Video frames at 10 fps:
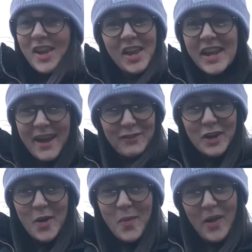You never
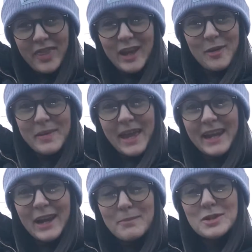know what they could be
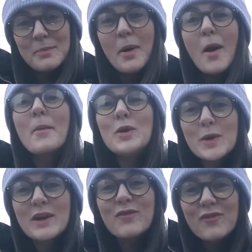getting up to, but you
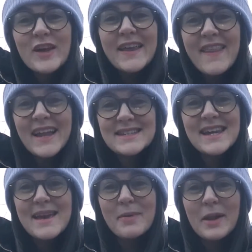can fill in that
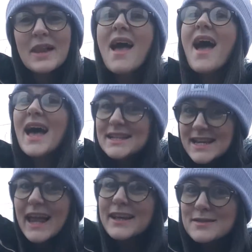table and
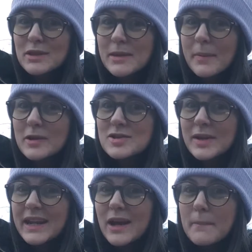tell us what the birds are
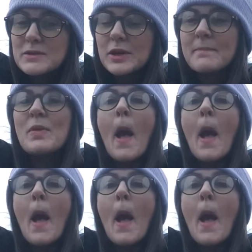getting up to.